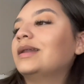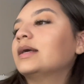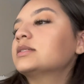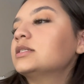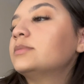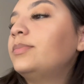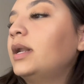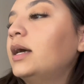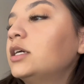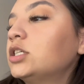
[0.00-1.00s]
Next is
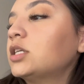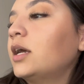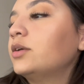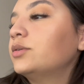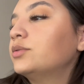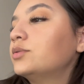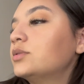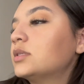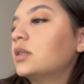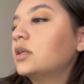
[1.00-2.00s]
blush. I
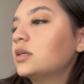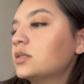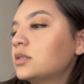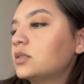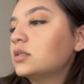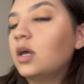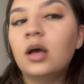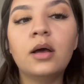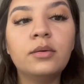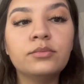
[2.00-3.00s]
use this
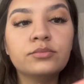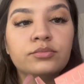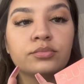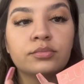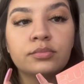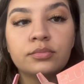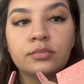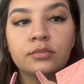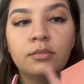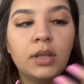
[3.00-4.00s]

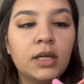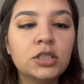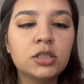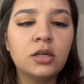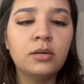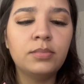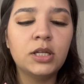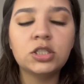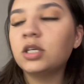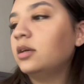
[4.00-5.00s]
blush, the
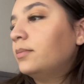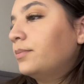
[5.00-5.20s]
blush kit.